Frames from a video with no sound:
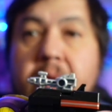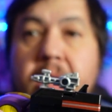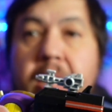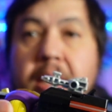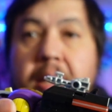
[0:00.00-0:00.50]

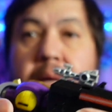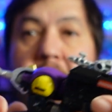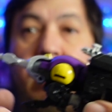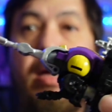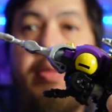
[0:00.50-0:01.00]

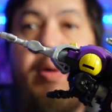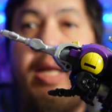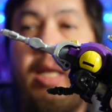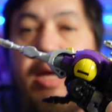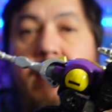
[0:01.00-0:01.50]
Uh, although
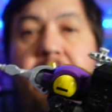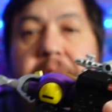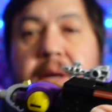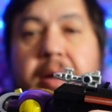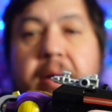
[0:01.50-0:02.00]
I
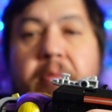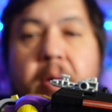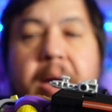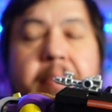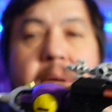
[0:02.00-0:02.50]
love their
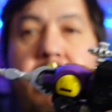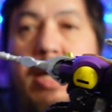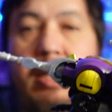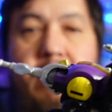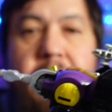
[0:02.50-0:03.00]
robot mode,
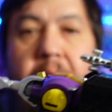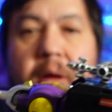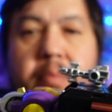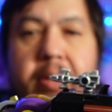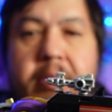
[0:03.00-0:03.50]
I love their
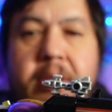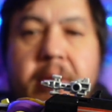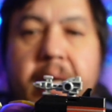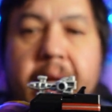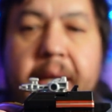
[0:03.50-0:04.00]
alt mode
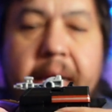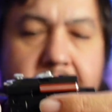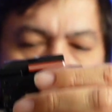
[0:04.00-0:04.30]
too, and I